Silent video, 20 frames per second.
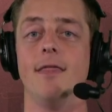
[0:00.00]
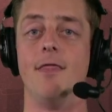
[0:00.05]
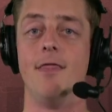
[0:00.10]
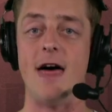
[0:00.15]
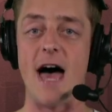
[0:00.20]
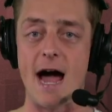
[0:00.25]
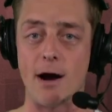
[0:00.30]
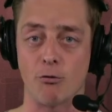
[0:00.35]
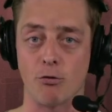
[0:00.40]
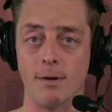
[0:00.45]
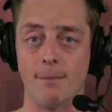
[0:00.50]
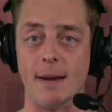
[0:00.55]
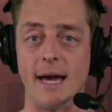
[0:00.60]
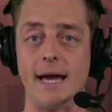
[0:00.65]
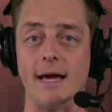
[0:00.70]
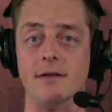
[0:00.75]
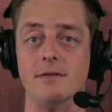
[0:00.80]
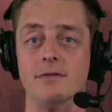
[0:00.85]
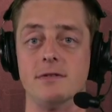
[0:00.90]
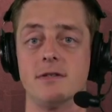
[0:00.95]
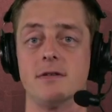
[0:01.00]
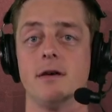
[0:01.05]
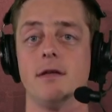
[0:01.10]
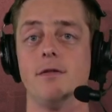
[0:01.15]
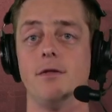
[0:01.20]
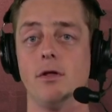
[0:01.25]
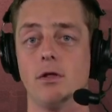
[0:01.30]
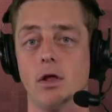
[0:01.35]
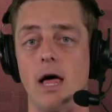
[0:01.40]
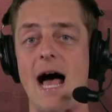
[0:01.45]
That remains
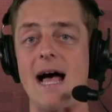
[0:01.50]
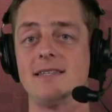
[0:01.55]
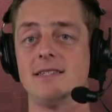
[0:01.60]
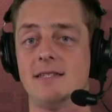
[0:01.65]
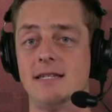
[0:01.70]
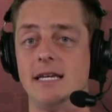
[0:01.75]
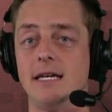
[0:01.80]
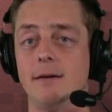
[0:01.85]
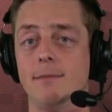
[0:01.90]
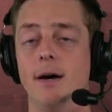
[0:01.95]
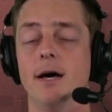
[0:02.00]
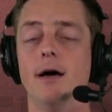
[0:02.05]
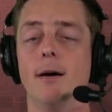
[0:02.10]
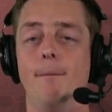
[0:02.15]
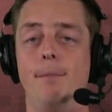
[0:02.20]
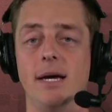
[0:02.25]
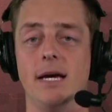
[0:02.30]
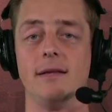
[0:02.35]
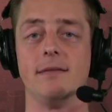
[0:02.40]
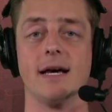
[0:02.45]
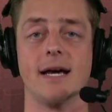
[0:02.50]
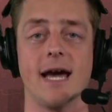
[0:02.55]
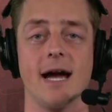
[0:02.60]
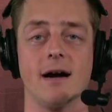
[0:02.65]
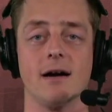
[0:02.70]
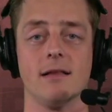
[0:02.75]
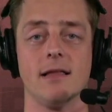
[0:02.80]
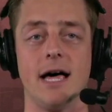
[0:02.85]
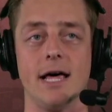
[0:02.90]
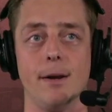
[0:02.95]
the last team, being the
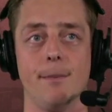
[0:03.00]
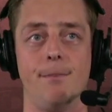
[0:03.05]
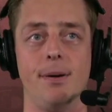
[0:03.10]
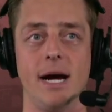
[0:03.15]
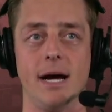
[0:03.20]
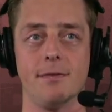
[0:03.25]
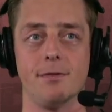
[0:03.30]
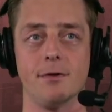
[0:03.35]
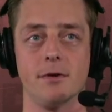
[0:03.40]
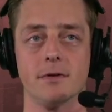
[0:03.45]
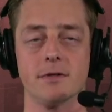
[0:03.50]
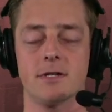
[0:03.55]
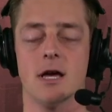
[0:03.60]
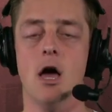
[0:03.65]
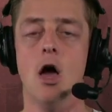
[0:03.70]
Carolina Panthers.